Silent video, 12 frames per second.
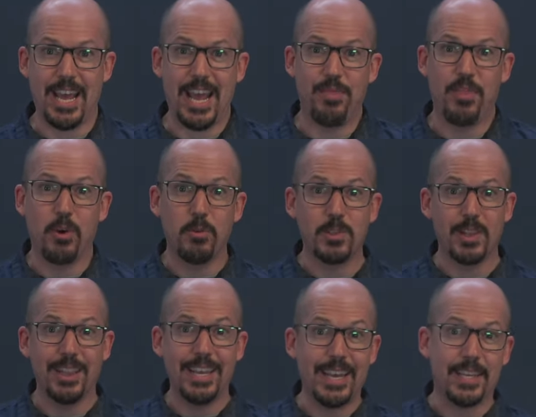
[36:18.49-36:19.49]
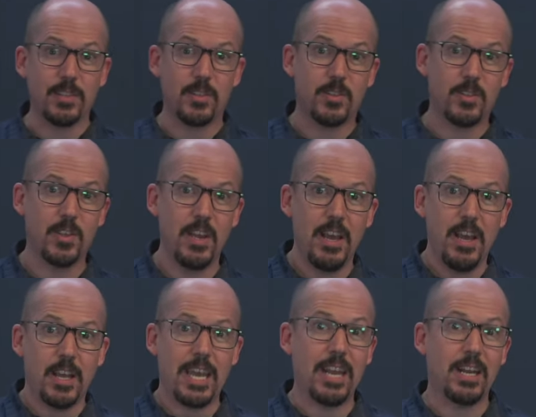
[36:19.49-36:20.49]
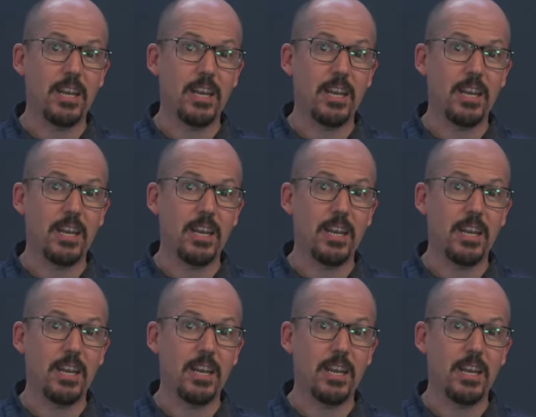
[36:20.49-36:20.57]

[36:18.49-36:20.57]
and those lists can